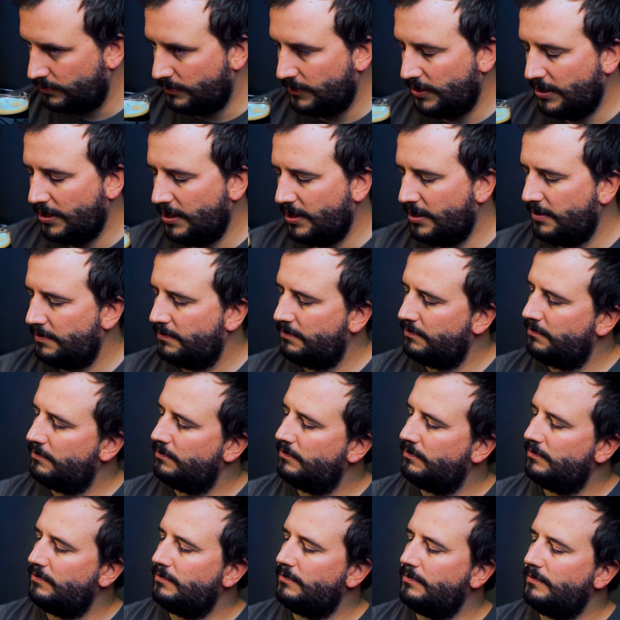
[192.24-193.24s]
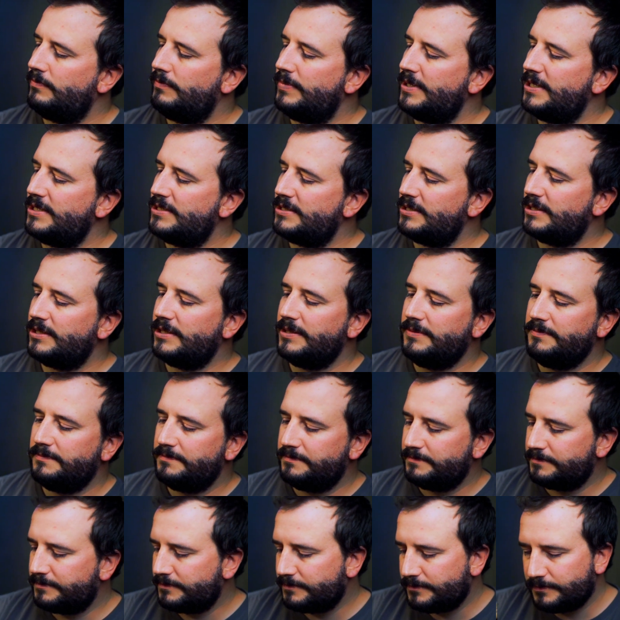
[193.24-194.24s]
yeah, basically.
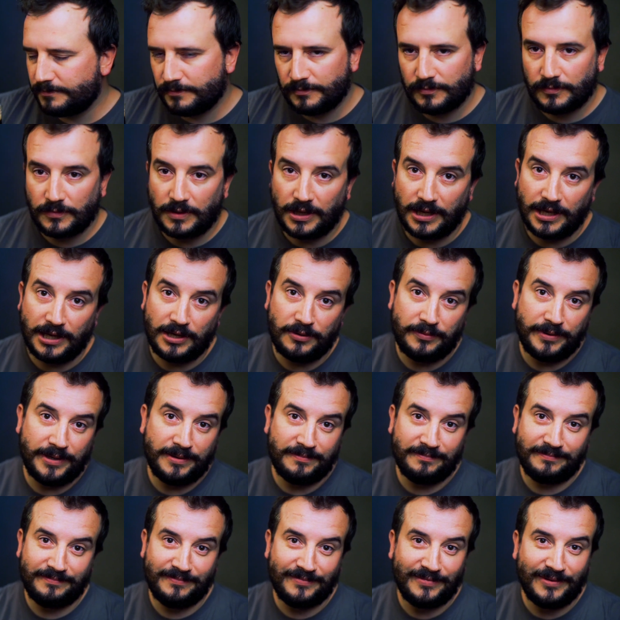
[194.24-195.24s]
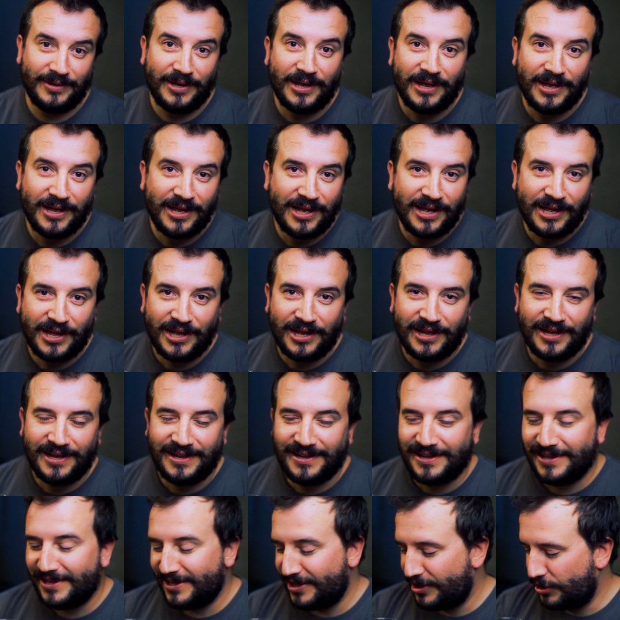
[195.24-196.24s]
Anyway,
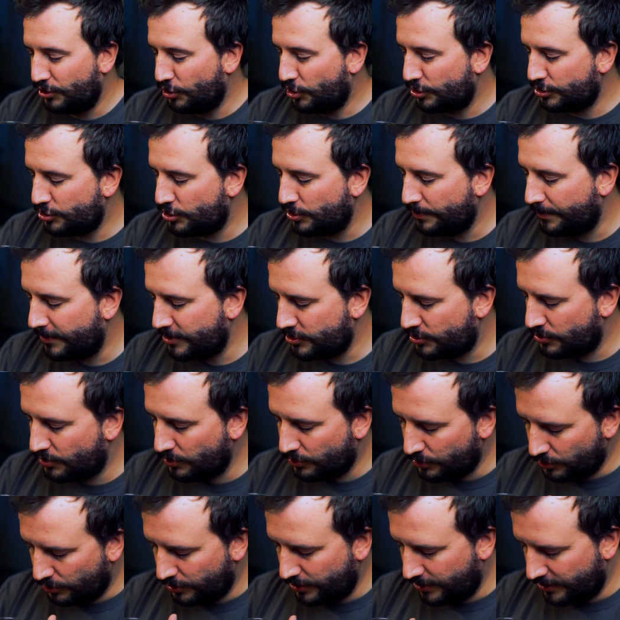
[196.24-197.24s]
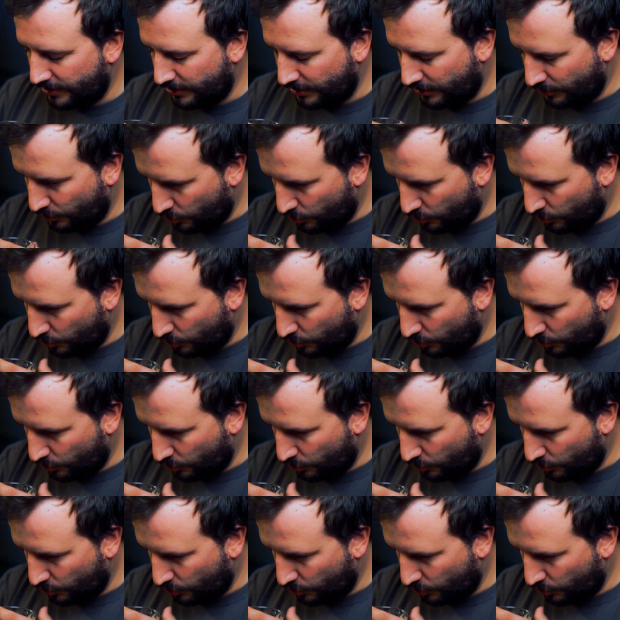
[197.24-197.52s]
not too much going on in the